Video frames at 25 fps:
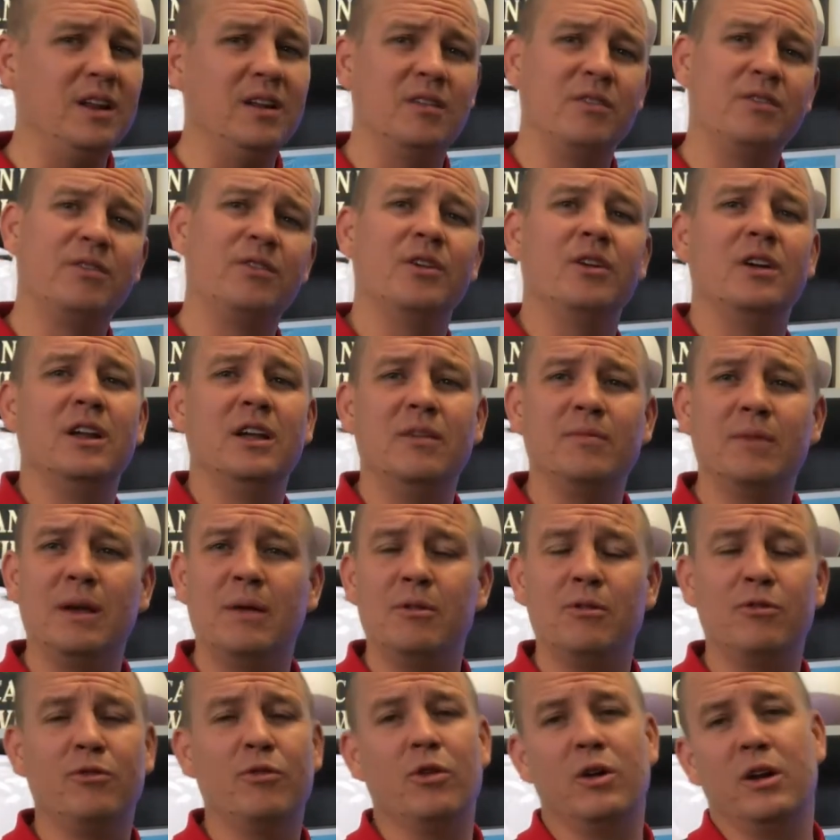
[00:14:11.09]
to $30,
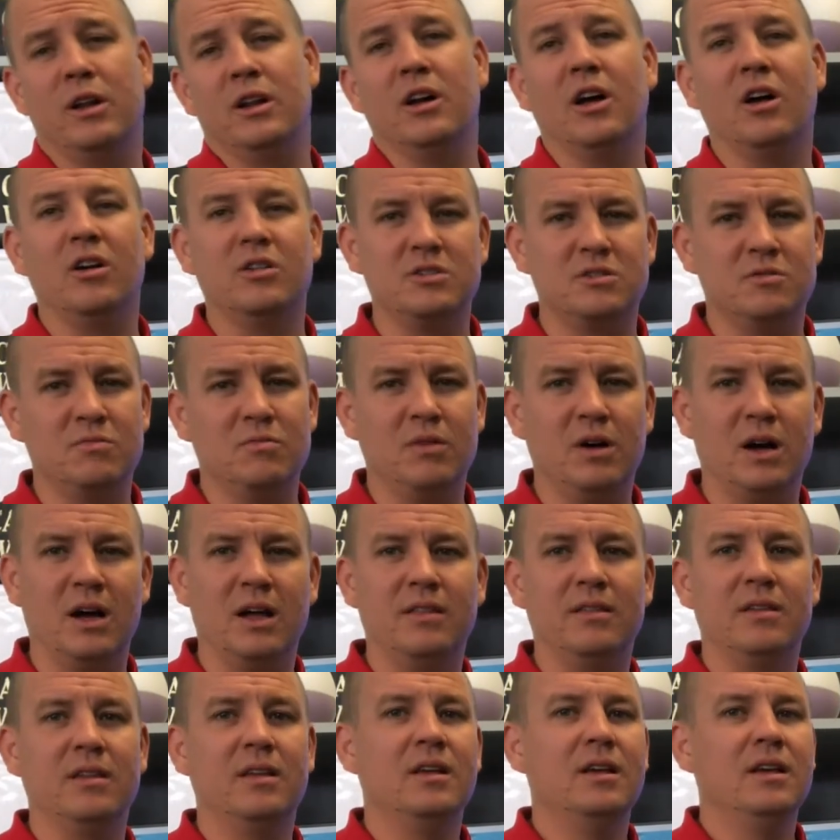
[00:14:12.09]
maybe $40 a
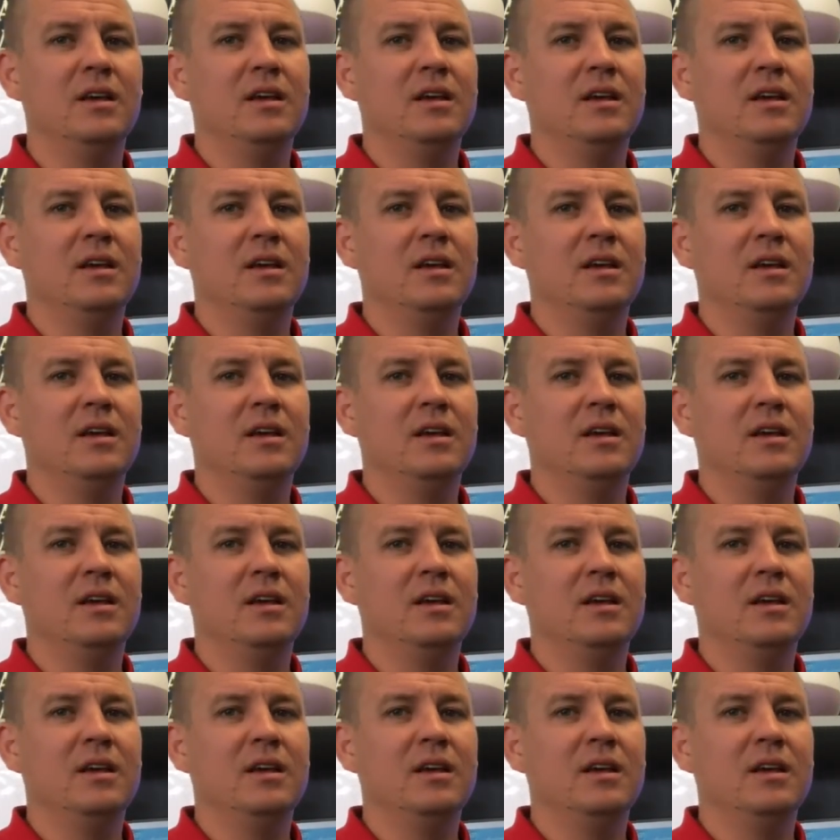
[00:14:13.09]
month.